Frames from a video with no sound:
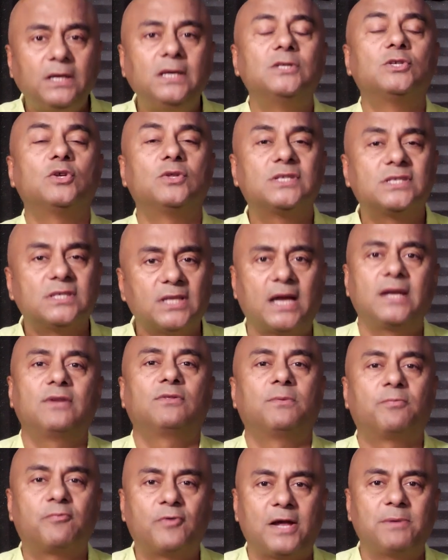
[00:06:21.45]
he is on side of
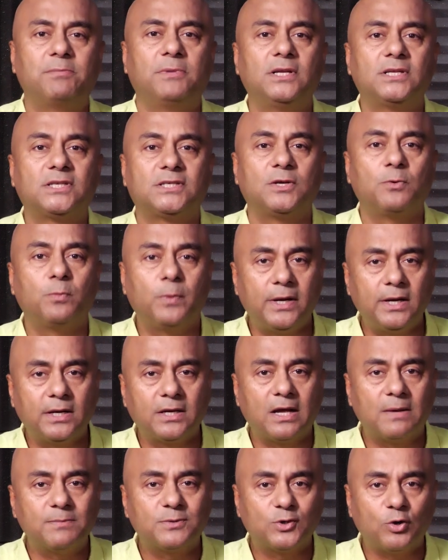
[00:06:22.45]
the Prime Minister when it
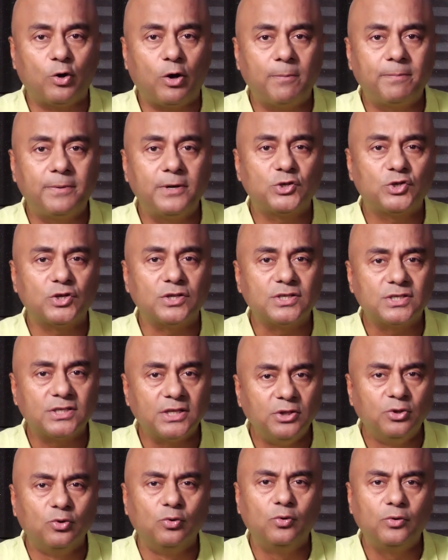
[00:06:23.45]
comes to Operation
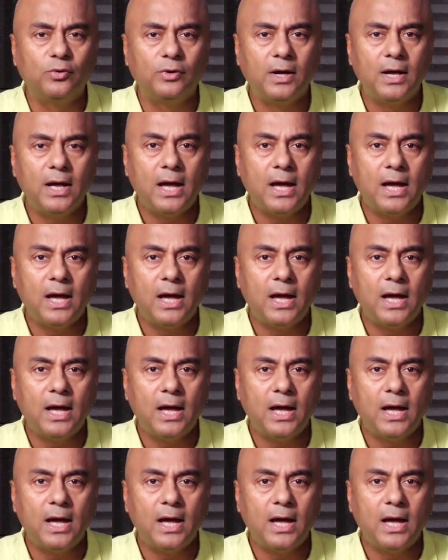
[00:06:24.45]
Sindoor,